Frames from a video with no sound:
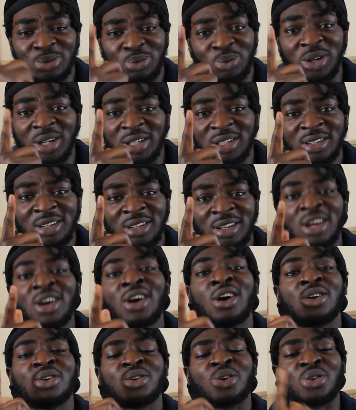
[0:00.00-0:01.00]
1,
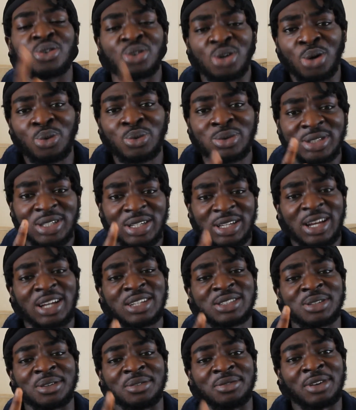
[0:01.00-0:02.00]
you're going to
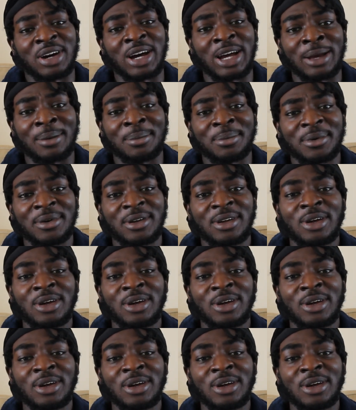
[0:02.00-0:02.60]
catch a vibe